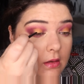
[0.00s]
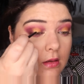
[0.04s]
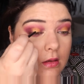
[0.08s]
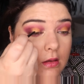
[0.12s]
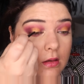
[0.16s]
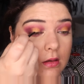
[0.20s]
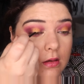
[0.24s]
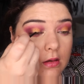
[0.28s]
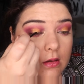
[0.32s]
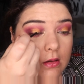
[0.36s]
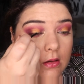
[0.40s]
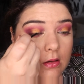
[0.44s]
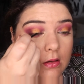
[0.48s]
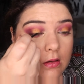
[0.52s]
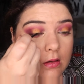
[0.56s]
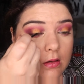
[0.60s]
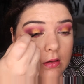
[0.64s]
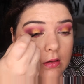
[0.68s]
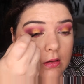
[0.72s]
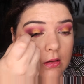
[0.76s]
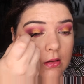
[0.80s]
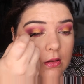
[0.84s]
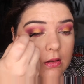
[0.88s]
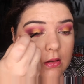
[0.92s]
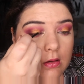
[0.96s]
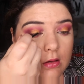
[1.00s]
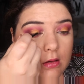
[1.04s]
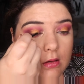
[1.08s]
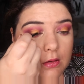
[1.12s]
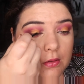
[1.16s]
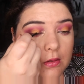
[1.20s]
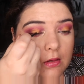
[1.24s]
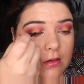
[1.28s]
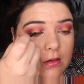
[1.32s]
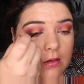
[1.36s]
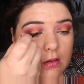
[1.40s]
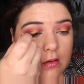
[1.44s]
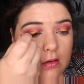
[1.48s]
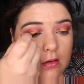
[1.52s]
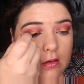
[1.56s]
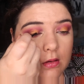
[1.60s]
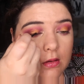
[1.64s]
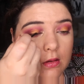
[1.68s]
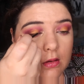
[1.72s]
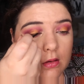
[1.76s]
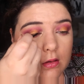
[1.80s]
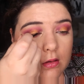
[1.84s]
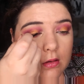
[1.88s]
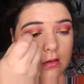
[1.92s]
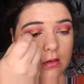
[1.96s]

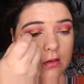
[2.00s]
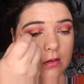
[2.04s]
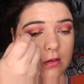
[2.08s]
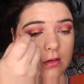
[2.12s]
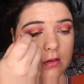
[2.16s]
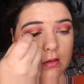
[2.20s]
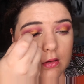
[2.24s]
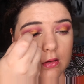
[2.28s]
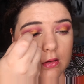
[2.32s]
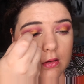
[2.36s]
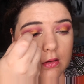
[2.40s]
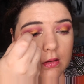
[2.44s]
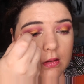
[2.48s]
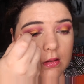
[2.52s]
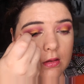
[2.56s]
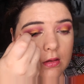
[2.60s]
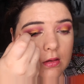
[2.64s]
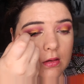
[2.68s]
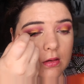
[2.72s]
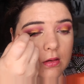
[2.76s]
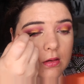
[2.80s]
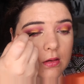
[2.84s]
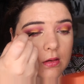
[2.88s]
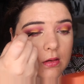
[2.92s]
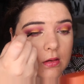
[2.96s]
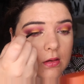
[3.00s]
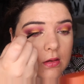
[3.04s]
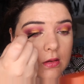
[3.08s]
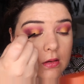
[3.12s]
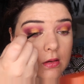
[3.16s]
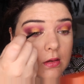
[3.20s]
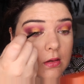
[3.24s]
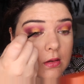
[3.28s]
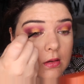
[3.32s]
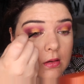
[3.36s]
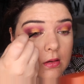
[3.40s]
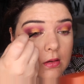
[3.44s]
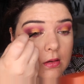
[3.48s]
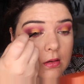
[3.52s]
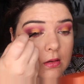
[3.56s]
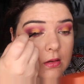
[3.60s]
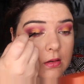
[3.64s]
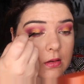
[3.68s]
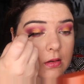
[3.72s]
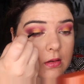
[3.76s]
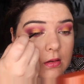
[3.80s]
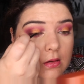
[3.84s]
[no speech]